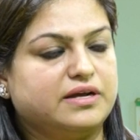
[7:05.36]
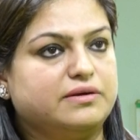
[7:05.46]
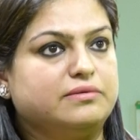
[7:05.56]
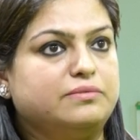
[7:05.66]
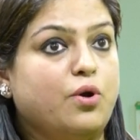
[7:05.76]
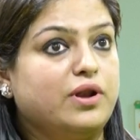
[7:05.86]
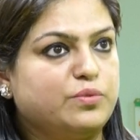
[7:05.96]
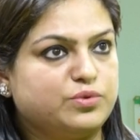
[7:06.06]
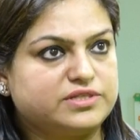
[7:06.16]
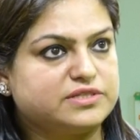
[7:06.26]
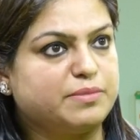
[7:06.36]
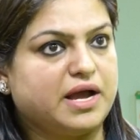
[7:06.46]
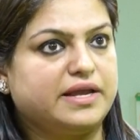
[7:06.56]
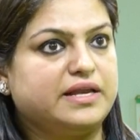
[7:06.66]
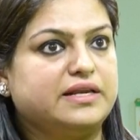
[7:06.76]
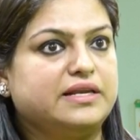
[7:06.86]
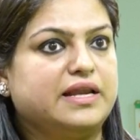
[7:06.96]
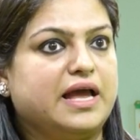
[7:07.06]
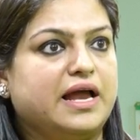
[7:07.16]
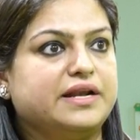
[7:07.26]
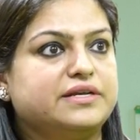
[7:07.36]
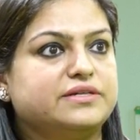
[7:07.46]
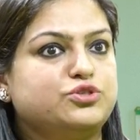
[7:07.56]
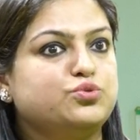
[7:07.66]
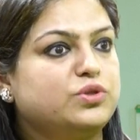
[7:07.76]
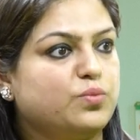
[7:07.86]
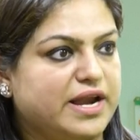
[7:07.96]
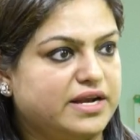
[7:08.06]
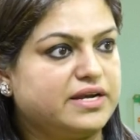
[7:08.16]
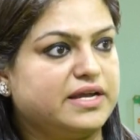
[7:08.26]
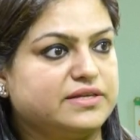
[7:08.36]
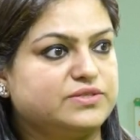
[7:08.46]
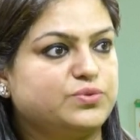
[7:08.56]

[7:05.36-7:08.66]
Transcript: Hollywood smile, and tooth whitening.